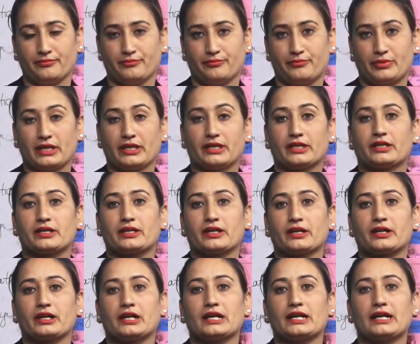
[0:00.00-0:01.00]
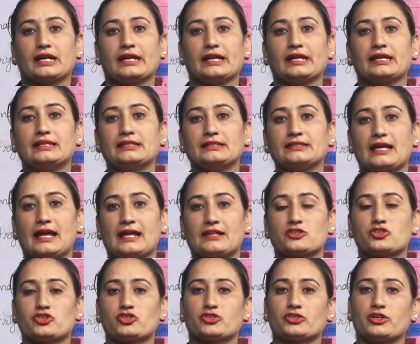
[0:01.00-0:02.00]
bigger length
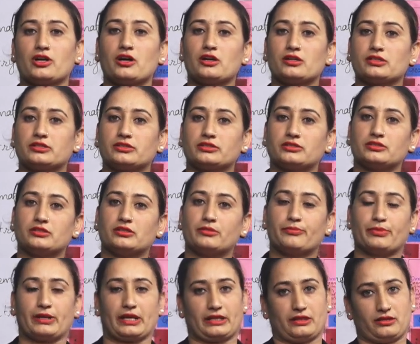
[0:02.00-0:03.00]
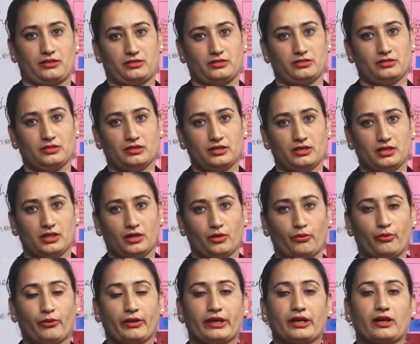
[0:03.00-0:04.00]
and shorter breadth,
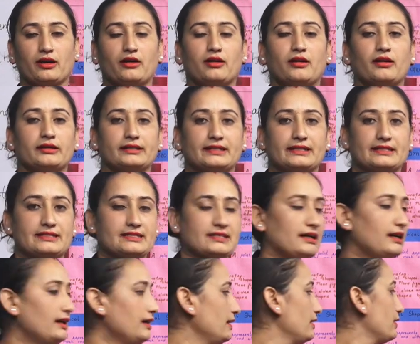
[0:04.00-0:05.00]
we call it a